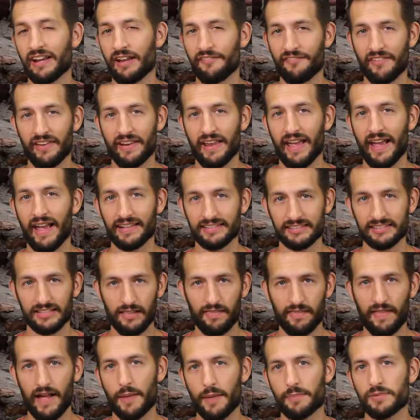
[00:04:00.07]
an event as
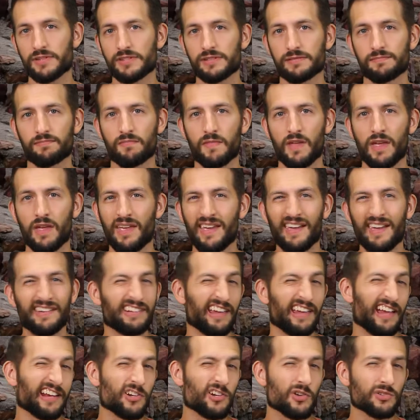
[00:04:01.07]
collapse.
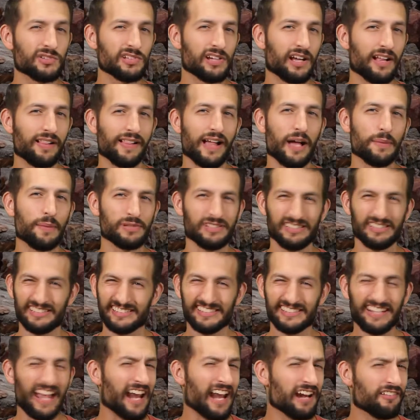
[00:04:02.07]
Diagnosing collapse is
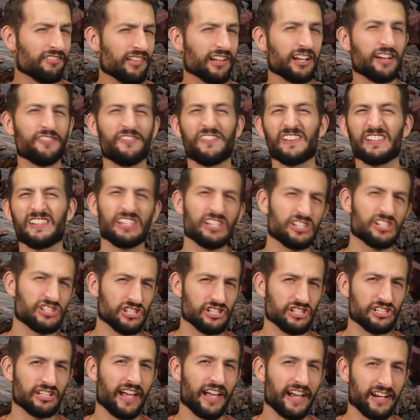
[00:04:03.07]
kind of like a
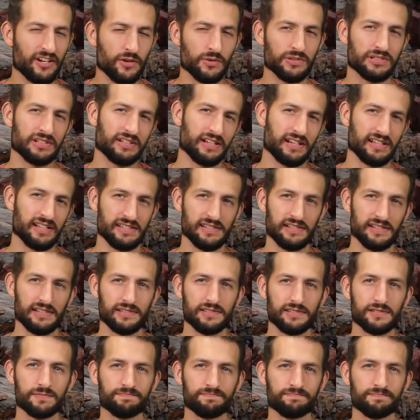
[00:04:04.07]
physician diagnosing a
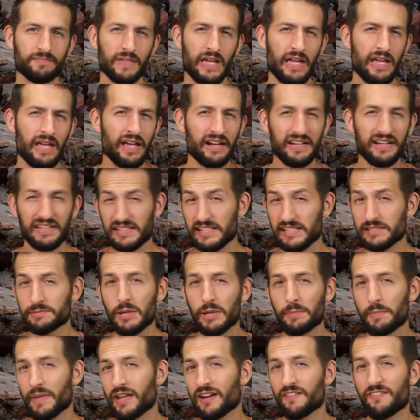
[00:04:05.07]
disease. A disease
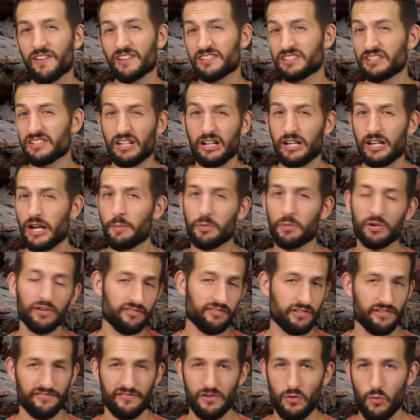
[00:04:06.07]
may manifest in a number
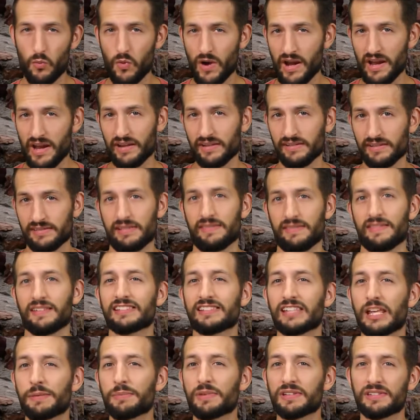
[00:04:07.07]
of different ways, and the
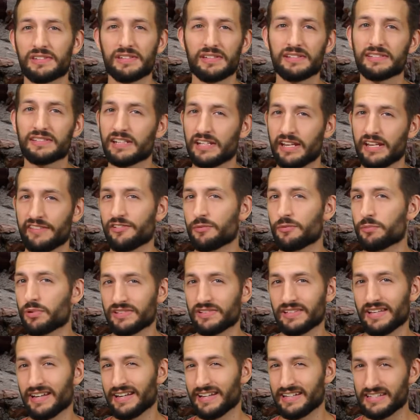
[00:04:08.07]
same disease can even
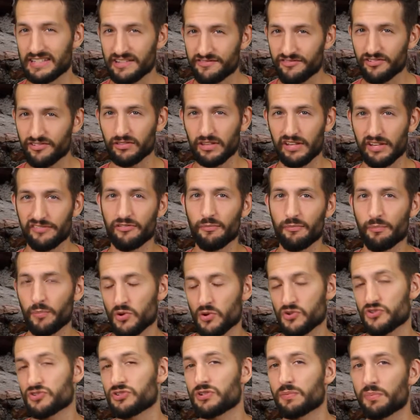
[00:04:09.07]
present differently from
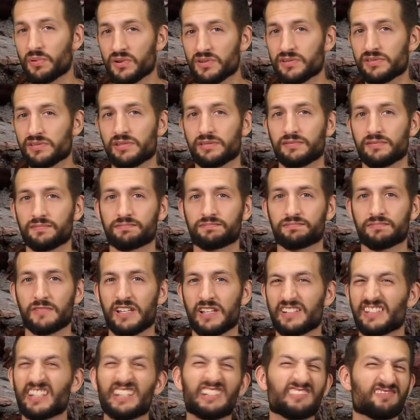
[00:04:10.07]
person to person.
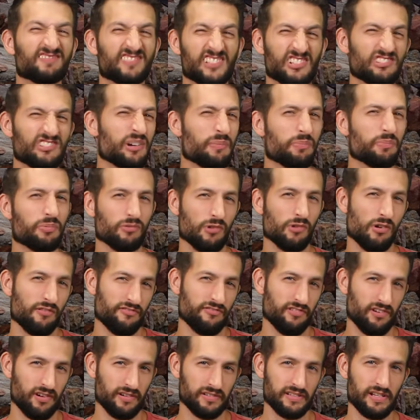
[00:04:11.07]
Take strep throat,
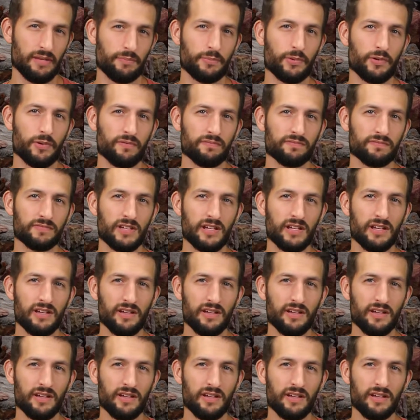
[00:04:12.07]
for example.